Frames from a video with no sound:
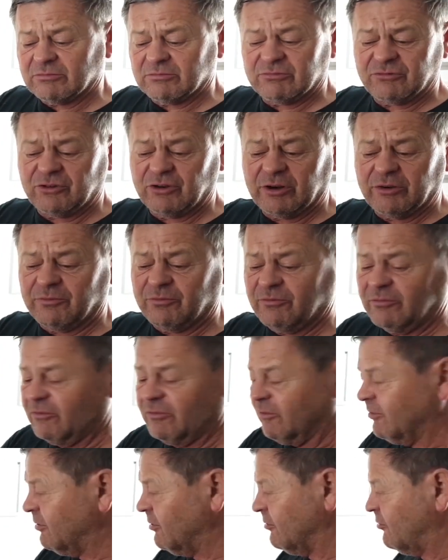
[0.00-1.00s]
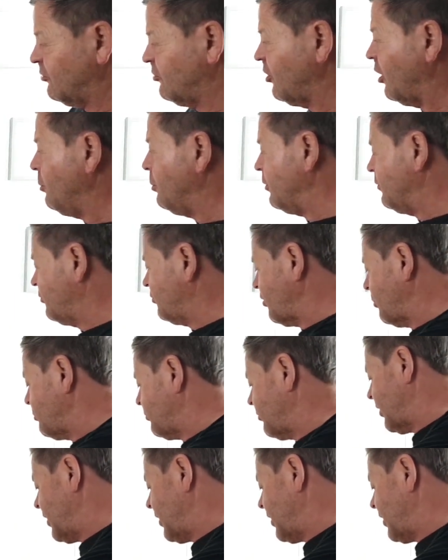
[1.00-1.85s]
sort of tub of something